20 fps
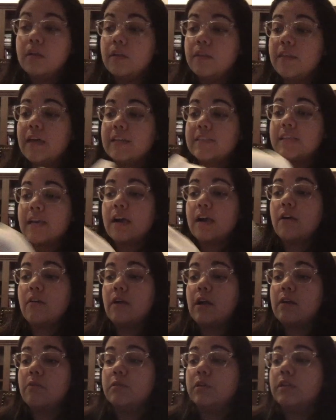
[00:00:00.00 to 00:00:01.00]
that's how
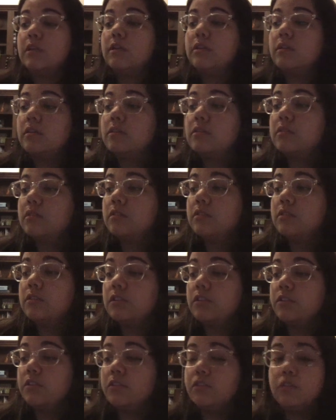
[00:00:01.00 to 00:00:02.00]
I would
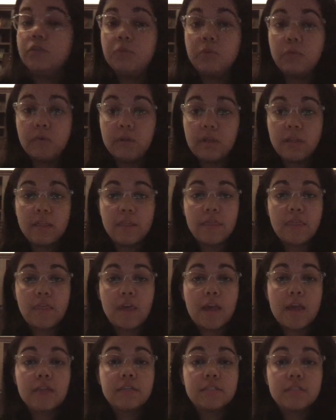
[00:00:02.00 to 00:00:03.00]
do
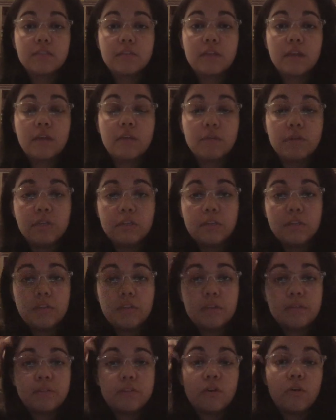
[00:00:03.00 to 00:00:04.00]
that.
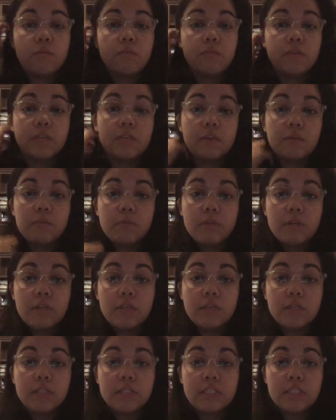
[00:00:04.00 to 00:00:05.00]
Hopefully it
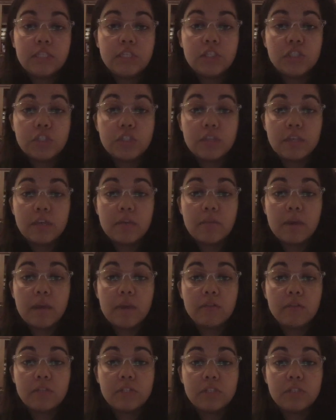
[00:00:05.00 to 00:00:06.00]
would teach them
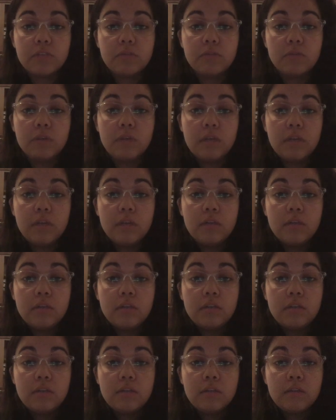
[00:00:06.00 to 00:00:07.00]
how to
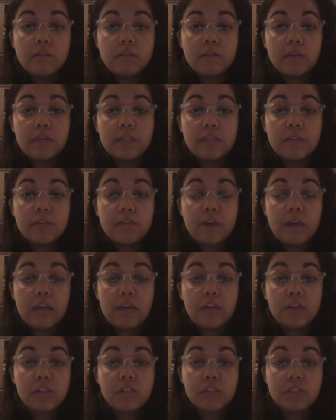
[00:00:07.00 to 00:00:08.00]
identify
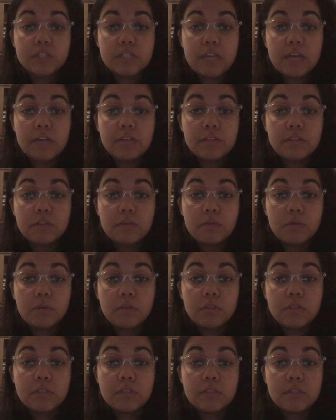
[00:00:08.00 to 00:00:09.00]
initial sounds in
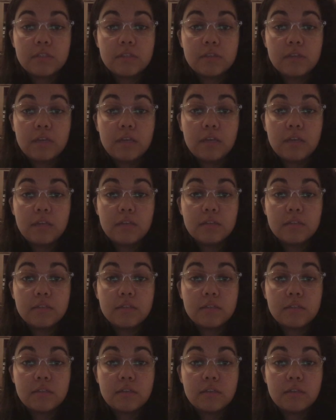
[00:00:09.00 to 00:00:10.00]
words and
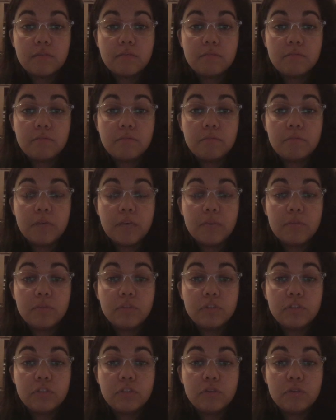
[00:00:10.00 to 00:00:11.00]
be
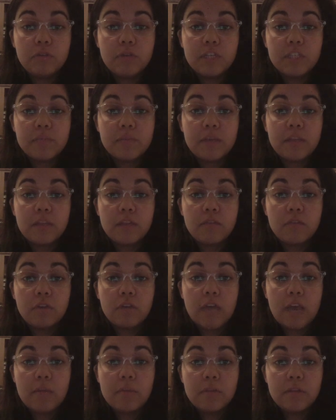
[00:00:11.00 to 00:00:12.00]
able to expand their
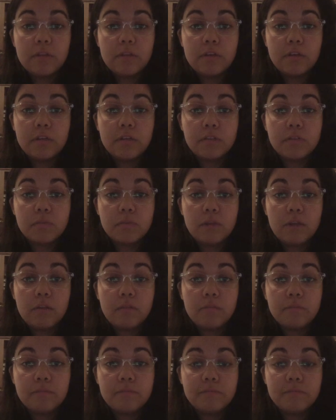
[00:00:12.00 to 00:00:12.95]
vocabulary as well.